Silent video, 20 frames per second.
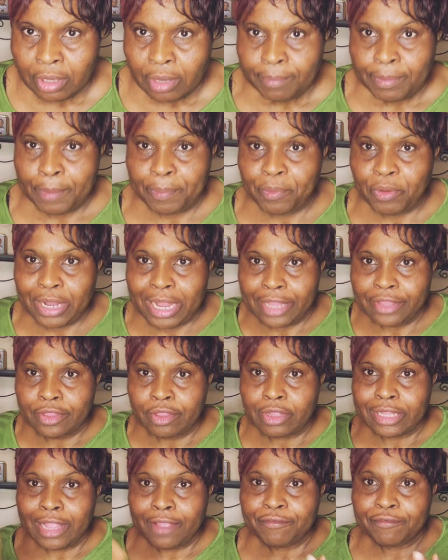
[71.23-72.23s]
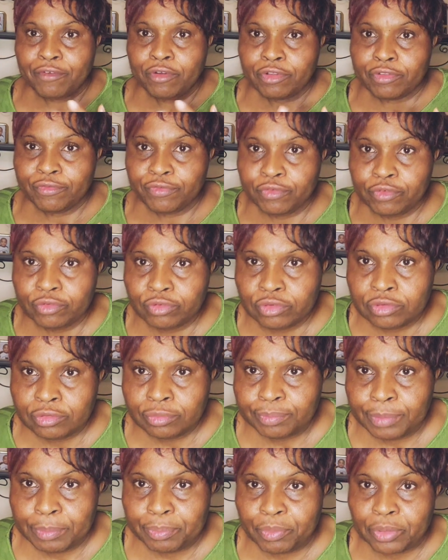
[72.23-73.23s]
People cannot afford food,
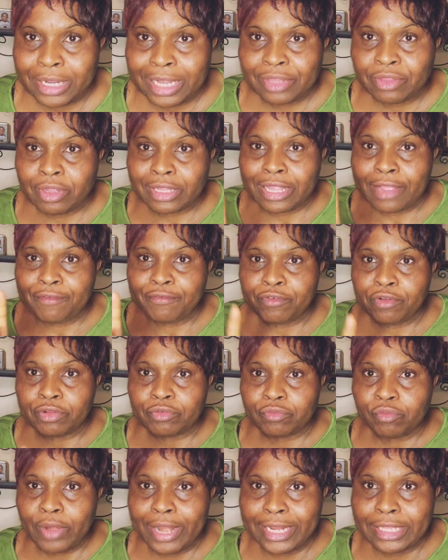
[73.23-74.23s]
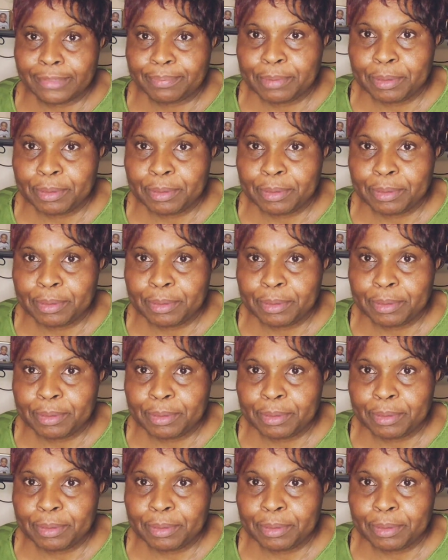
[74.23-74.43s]
people cannot afford rent,